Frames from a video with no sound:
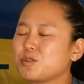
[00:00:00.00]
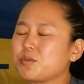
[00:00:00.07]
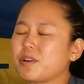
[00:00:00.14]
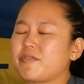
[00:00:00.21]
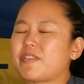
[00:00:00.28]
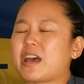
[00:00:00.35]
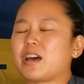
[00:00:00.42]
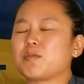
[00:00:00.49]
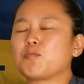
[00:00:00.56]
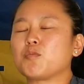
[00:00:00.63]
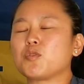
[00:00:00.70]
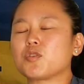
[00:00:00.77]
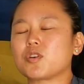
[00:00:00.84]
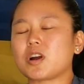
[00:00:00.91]
she would have had
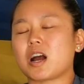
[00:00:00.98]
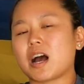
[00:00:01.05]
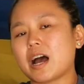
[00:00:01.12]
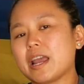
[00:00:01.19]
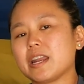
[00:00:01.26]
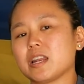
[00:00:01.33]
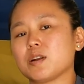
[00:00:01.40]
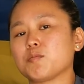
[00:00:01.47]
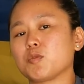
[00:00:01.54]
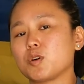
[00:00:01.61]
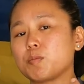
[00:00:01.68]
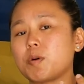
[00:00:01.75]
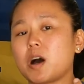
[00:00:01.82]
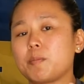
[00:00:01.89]
more height and
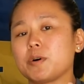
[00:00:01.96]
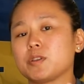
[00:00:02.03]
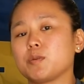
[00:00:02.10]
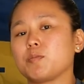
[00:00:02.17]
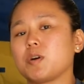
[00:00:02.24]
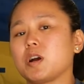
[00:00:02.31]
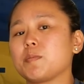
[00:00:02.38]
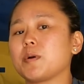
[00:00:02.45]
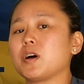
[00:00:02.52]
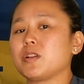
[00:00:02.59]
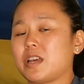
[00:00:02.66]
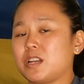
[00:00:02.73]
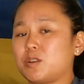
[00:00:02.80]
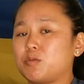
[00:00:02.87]
more pop on the
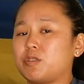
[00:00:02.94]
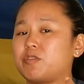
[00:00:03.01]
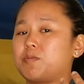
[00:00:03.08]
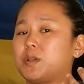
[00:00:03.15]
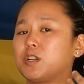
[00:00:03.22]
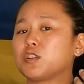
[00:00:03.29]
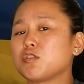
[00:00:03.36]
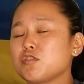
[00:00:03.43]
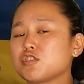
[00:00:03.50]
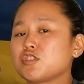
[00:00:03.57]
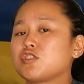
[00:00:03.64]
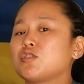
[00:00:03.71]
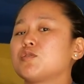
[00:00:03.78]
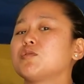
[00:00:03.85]
barbell and it would have been
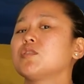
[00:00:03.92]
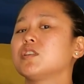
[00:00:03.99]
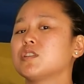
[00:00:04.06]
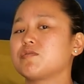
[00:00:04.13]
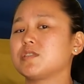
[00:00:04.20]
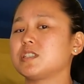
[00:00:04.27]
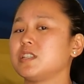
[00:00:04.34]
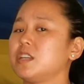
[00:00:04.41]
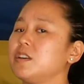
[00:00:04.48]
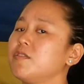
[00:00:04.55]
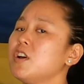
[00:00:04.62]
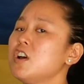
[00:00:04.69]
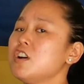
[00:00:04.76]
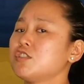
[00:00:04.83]
closer to her on the
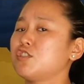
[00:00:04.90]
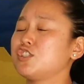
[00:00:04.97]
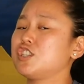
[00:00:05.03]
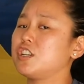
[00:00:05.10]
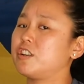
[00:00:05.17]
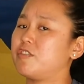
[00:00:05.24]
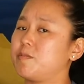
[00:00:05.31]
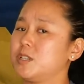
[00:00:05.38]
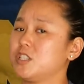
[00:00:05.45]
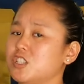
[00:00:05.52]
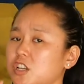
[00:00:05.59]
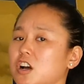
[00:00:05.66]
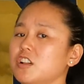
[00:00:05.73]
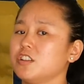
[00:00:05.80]
receive. So she could have been
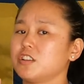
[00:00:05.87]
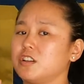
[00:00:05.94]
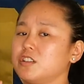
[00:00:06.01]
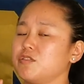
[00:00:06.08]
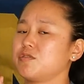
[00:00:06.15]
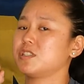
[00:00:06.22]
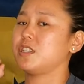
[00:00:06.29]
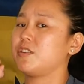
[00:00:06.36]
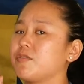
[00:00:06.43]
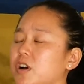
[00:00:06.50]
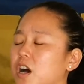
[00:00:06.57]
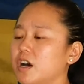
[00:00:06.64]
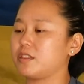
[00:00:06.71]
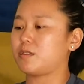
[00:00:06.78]
solid on the receive,
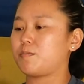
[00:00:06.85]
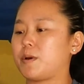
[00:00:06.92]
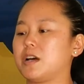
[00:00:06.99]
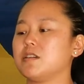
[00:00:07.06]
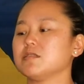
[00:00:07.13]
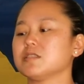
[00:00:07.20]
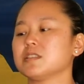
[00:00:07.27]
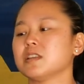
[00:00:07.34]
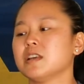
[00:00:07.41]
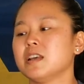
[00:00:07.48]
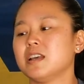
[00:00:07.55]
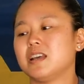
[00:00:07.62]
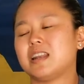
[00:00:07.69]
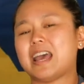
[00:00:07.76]
caught the bounce,
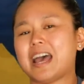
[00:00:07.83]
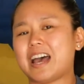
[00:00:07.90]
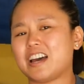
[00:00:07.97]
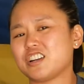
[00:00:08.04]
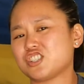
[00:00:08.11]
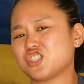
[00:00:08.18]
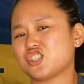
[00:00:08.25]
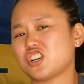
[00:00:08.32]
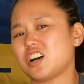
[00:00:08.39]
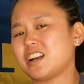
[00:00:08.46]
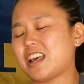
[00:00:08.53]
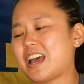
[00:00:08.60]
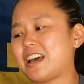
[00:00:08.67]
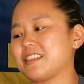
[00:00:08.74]
and had a
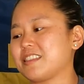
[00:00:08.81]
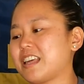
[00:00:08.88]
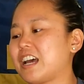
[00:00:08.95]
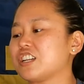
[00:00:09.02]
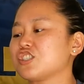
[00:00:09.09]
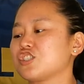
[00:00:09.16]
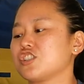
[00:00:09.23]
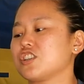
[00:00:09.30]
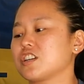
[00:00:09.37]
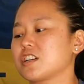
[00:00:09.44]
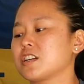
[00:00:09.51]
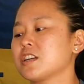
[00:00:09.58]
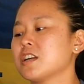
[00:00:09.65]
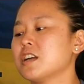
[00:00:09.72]
shot at that jerk.